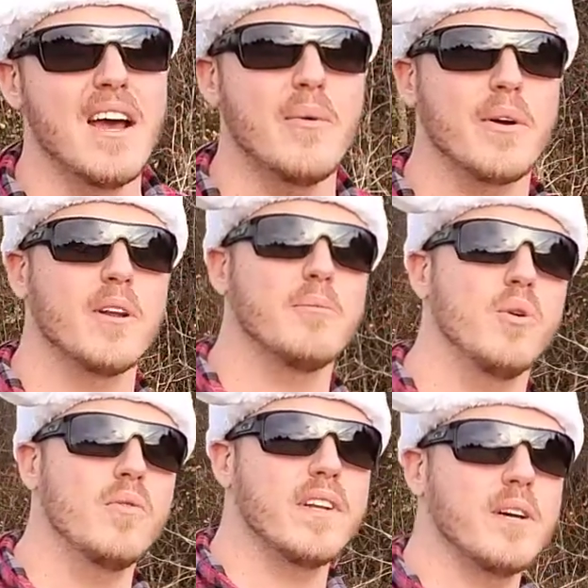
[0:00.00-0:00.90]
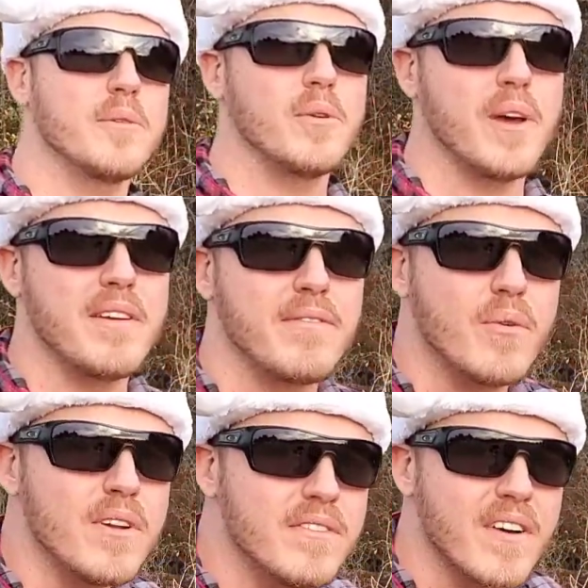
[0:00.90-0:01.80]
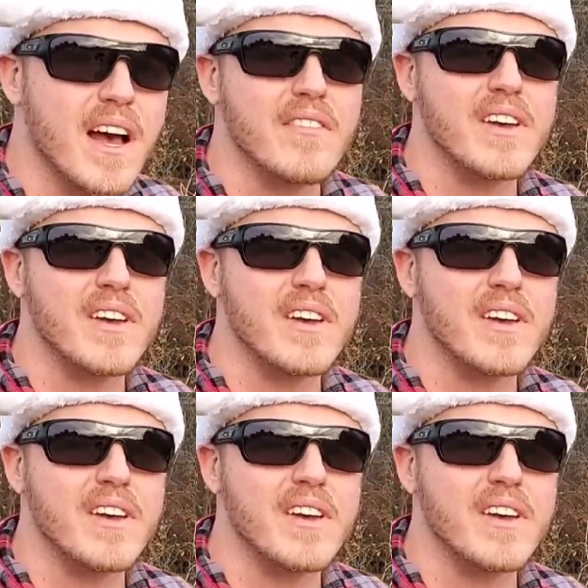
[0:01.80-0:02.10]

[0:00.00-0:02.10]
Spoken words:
we're gonna move it up to a 45